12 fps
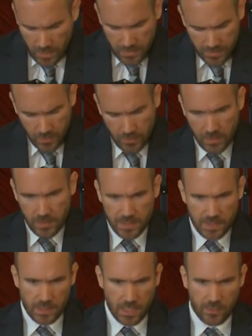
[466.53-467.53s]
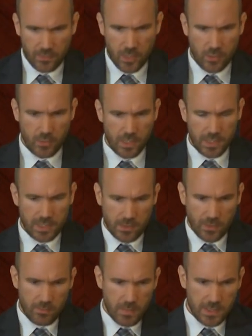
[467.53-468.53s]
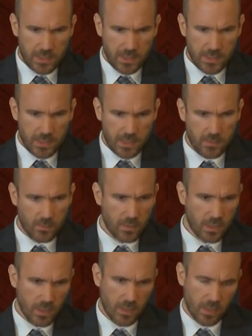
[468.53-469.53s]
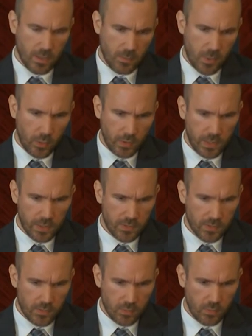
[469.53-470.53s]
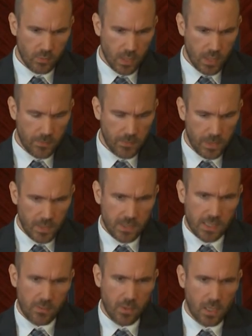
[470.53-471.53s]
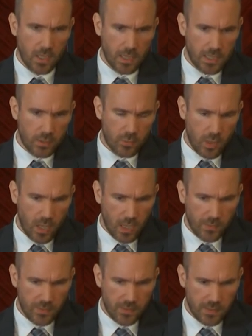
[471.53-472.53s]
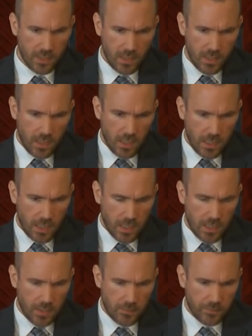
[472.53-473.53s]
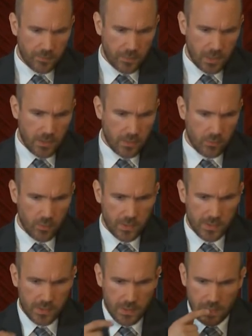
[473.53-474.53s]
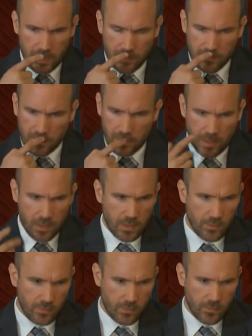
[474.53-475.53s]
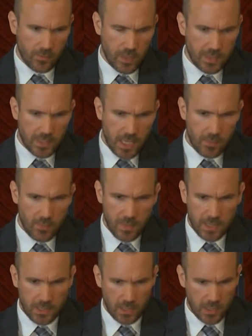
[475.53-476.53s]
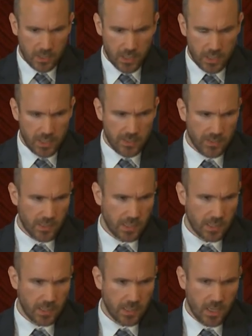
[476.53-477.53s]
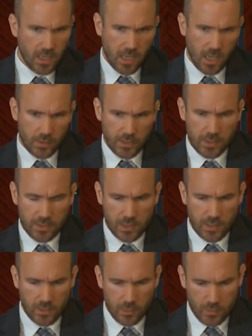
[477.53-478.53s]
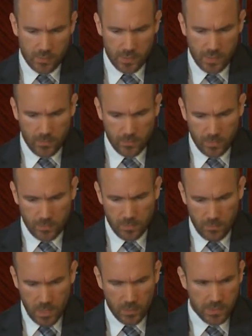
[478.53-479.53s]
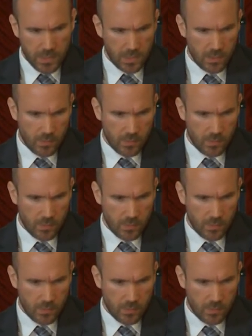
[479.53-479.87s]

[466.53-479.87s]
So there's this kind of curious sort of mysticism built into some early crafts. And of course, the first type of metallurgy, incidentally, didn't use melting. It